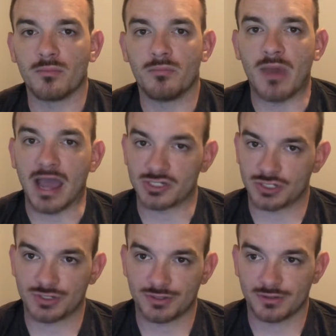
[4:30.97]

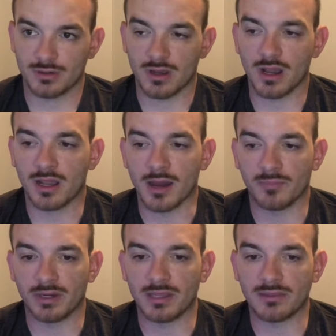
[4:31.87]
bash a
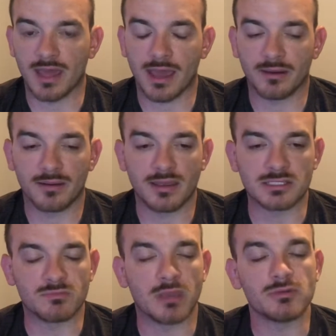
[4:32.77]
company that is
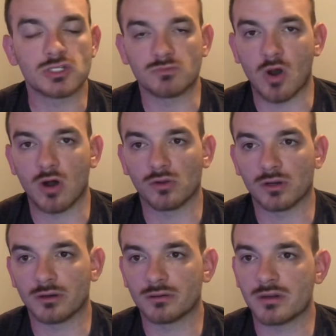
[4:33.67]
maybe
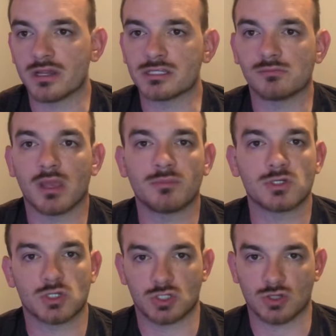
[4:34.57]
smaller, is maybe
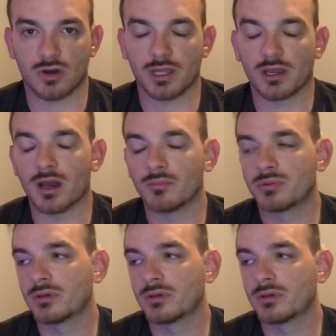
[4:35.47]
just starting up,